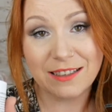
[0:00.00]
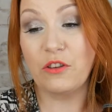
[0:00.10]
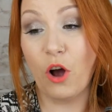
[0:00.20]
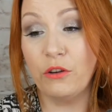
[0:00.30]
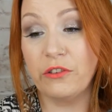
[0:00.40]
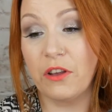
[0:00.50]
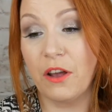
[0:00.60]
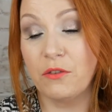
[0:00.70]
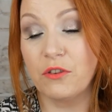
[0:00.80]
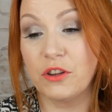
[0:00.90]
It's
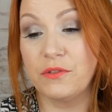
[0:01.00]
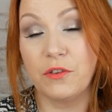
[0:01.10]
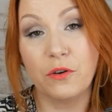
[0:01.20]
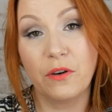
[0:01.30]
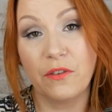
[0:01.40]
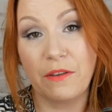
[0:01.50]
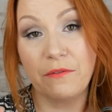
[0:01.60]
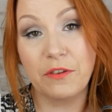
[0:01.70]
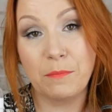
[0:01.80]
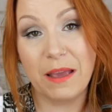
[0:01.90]
also good for
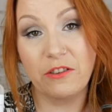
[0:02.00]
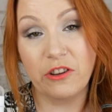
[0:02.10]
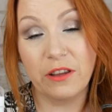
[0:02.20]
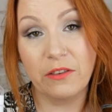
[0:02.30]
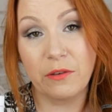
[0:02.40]
inflammation.